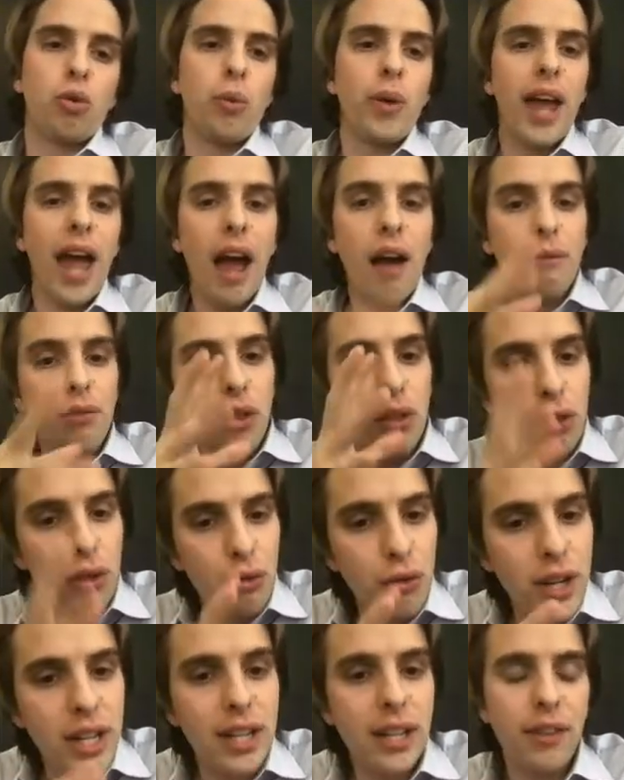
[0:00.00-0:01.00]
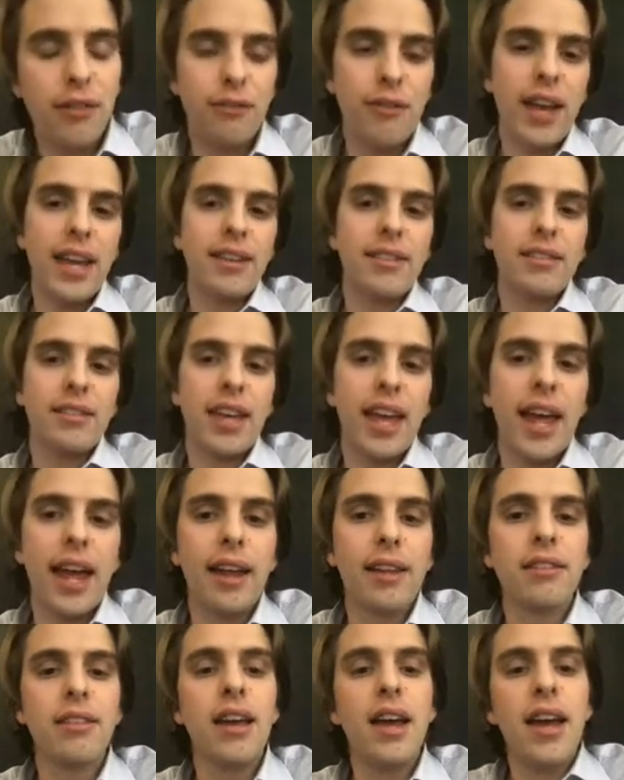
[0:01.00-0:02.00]
We have the 3D face
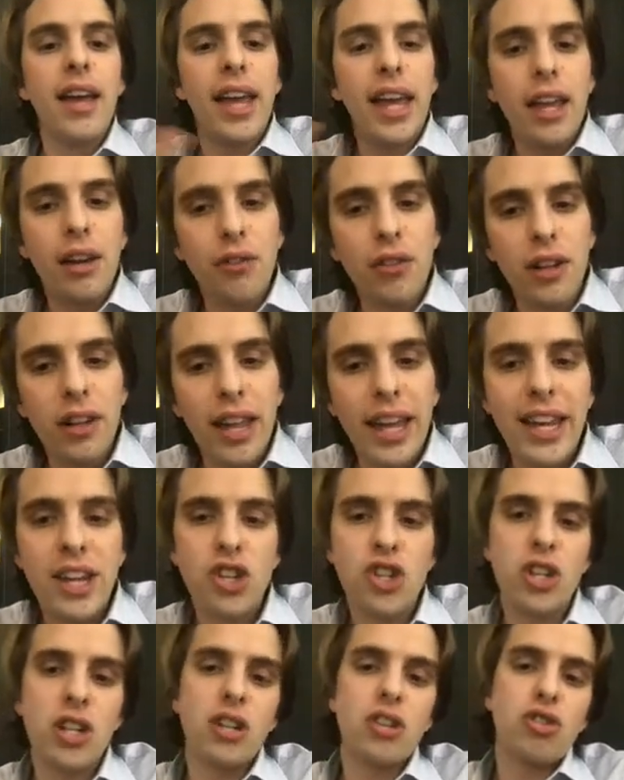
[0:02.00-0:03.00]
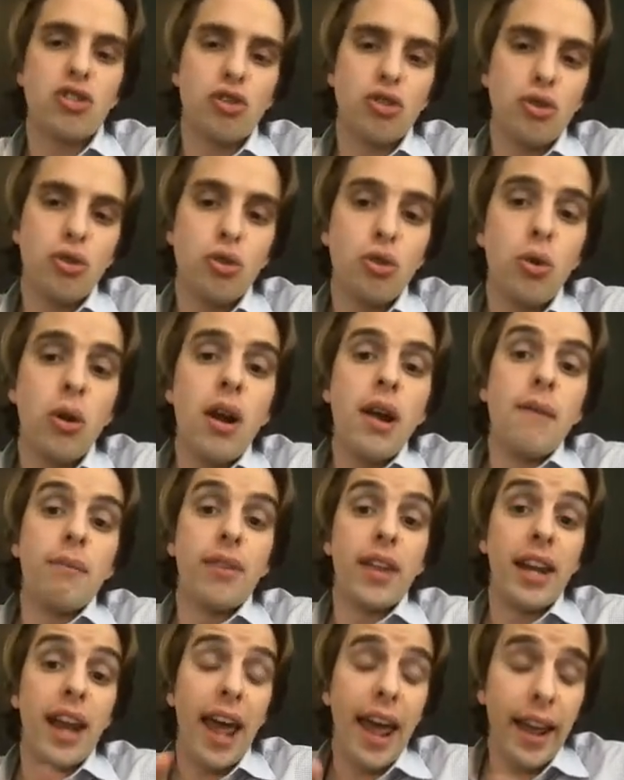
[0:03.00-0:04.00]
scans in relation to
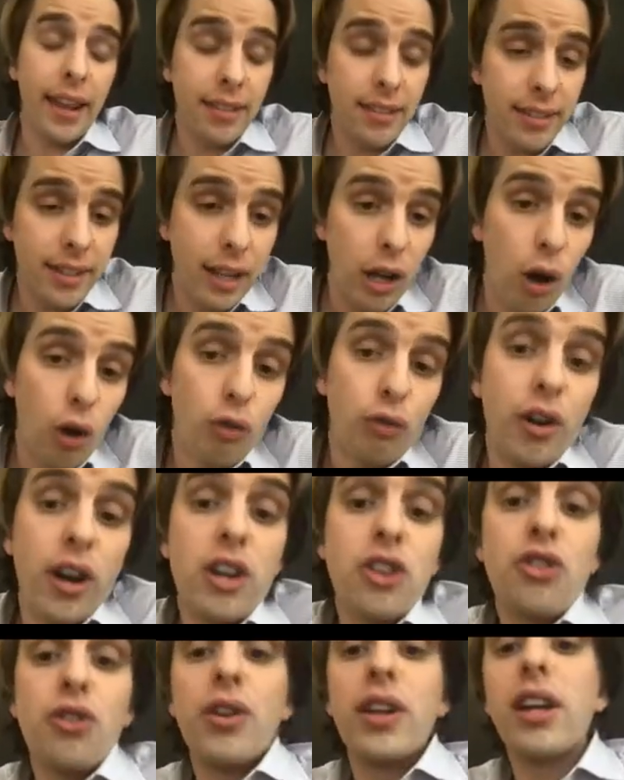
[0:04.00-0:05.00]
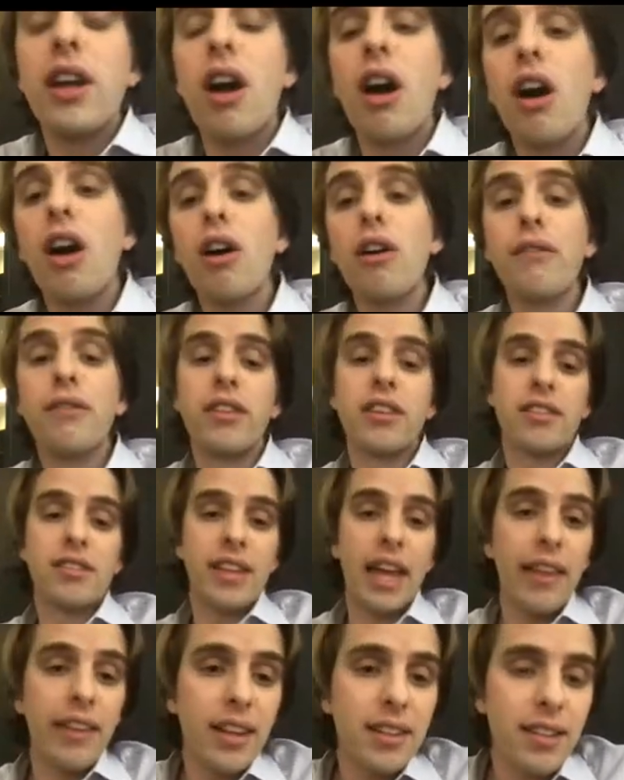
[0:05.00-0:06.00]
an STL rendering of the
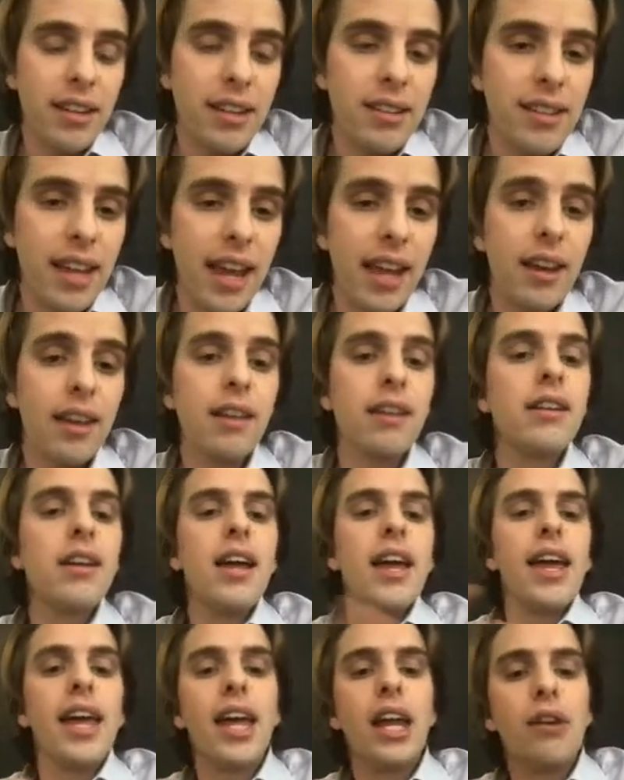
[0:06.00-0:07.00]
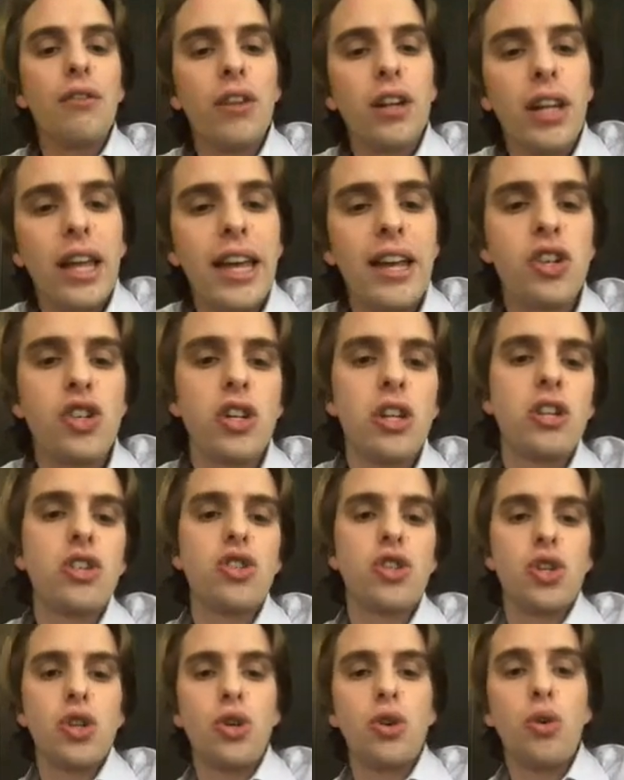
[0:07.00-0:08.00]
skeleton data in relation
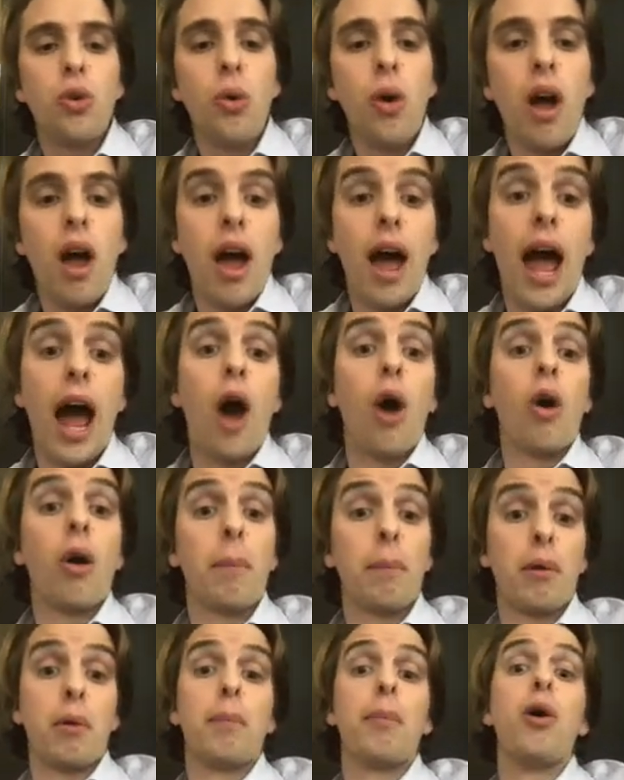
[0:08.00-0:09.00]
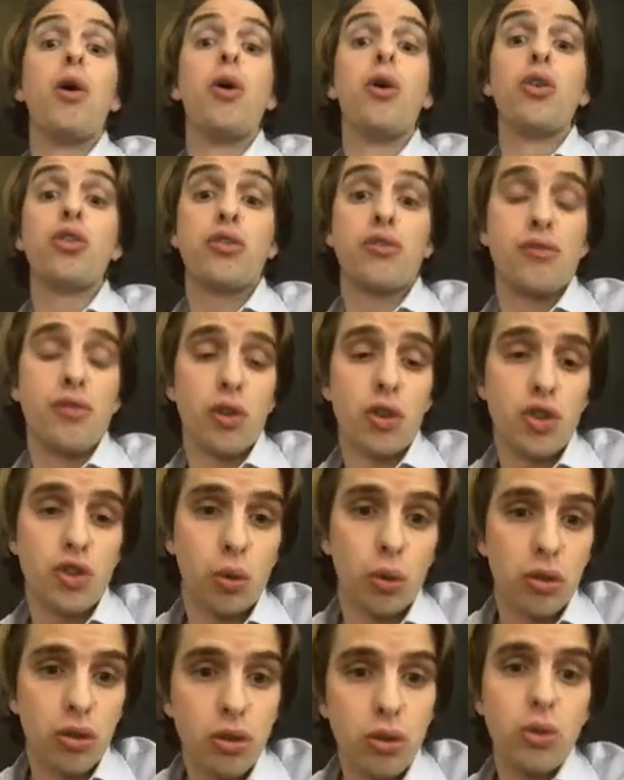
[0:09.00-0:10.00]
to our proposed
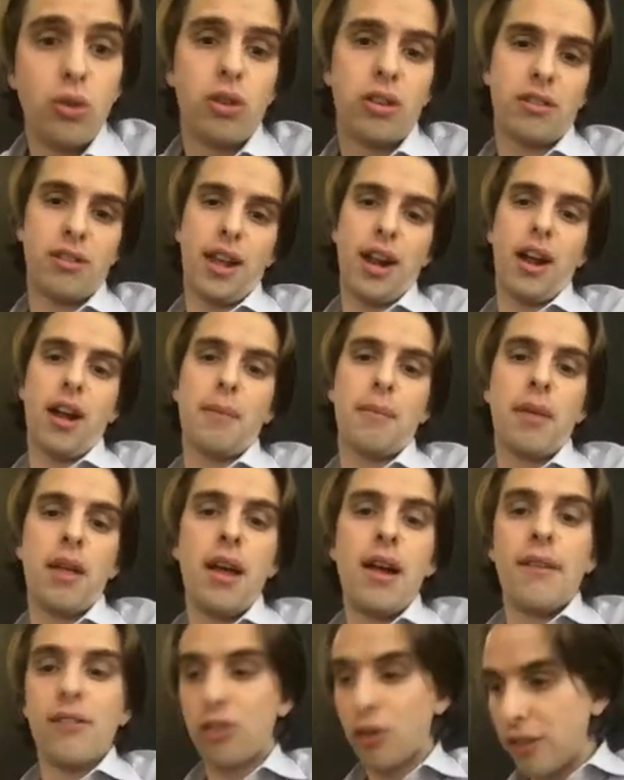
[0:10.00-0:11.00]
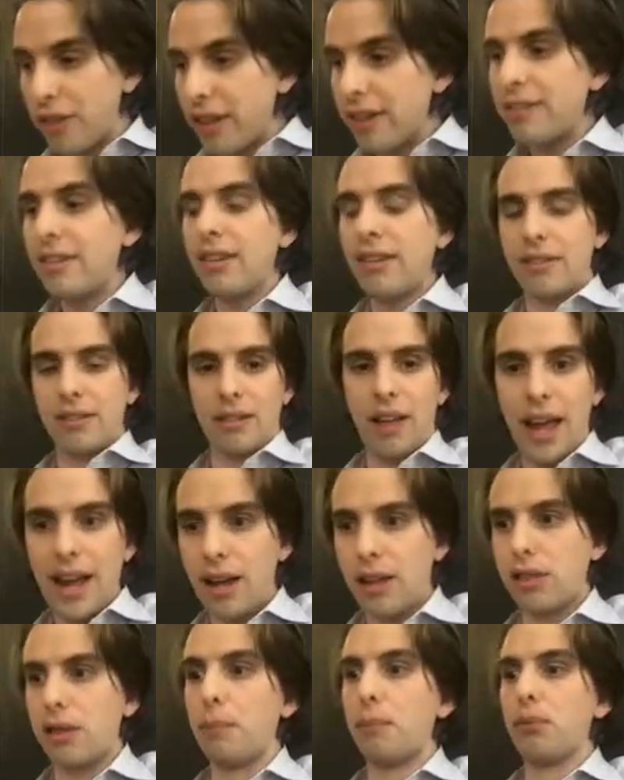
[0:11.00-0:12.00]
virtual tooth setup. So this is
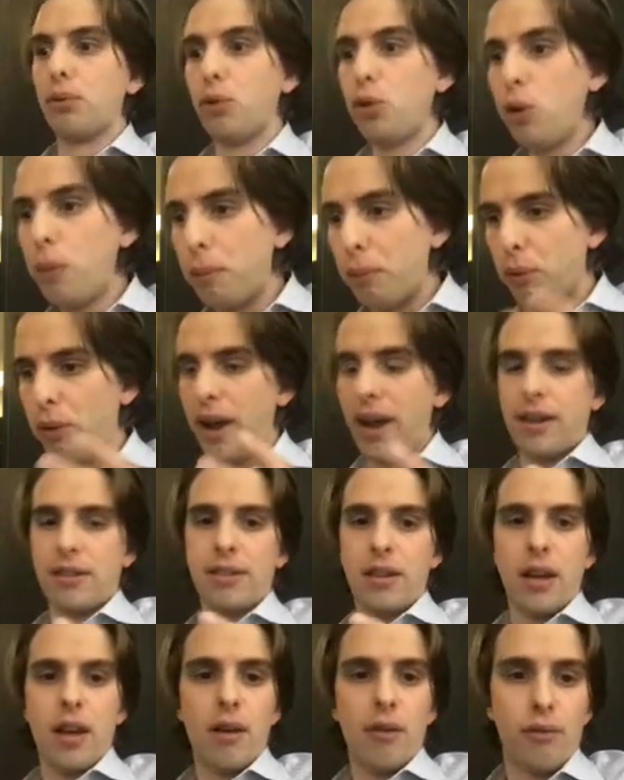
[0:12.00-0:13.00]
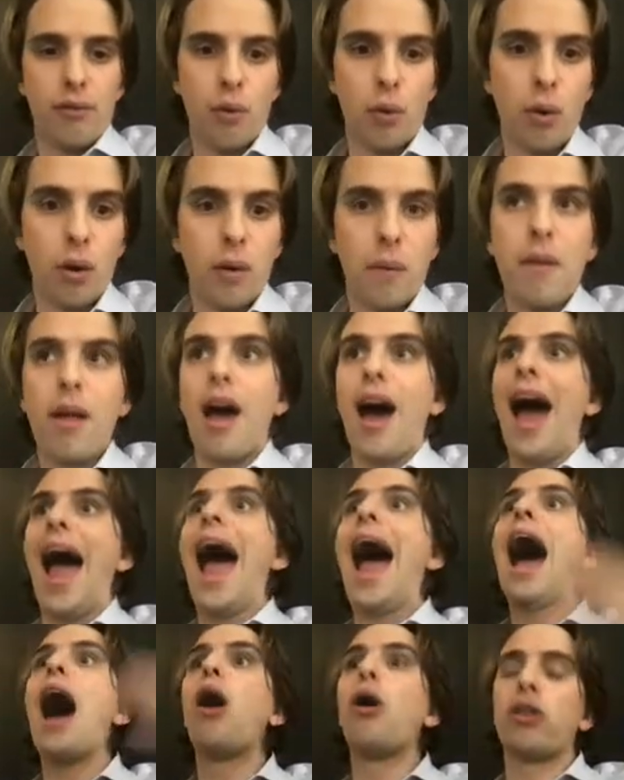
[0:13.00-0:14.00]
like the blueprint for a
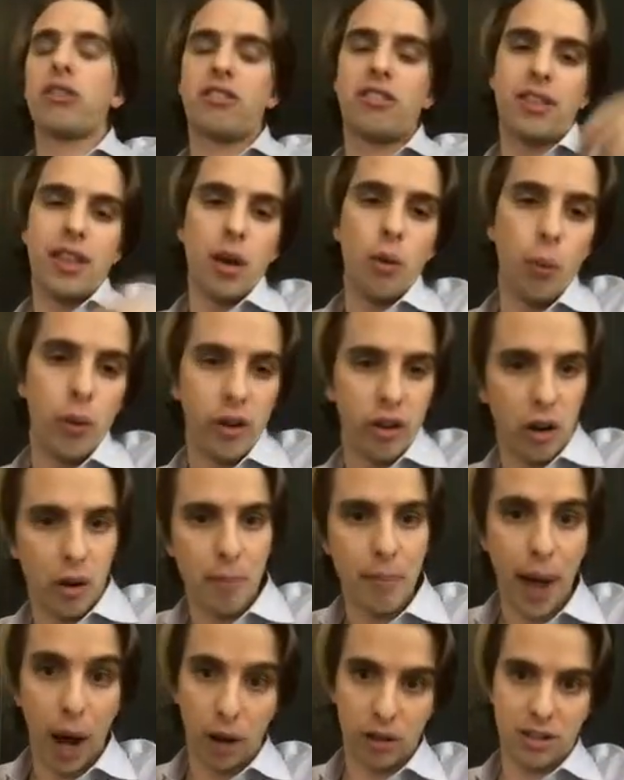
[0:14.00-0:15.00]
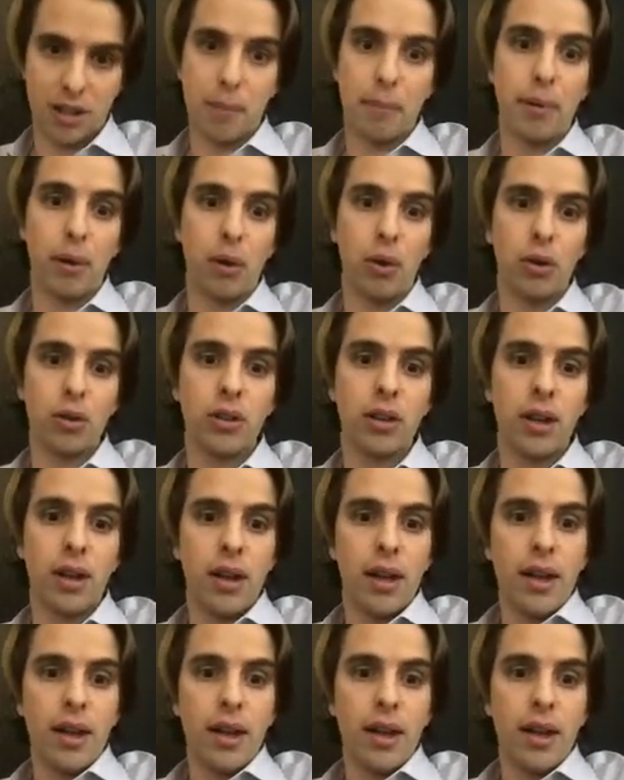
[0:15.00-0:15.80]
house that we're about to build.